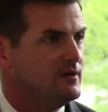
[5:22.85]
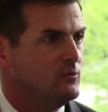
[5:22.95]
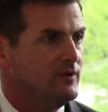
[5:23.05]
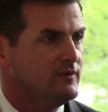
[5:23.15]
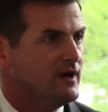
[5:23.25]

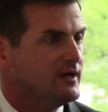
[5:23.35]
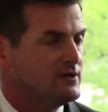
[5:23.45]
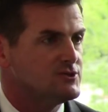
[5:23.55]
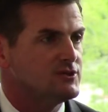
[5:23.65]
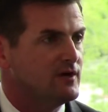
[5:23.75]
We've got
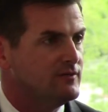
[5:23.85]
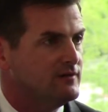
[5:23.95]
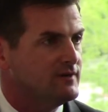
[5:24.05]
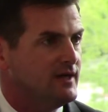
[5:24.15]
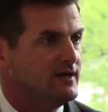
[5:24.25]

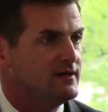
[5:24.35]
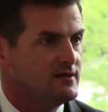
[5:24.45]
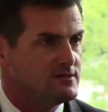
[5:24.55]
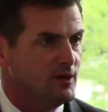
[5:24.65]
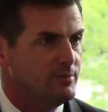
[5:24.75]
conservative
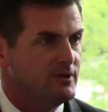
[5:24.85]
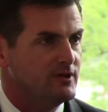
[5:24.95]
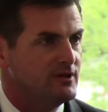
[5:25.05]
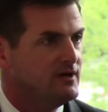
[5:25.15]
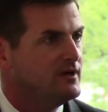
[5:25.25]
candidates up
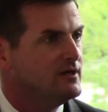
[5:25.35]
here.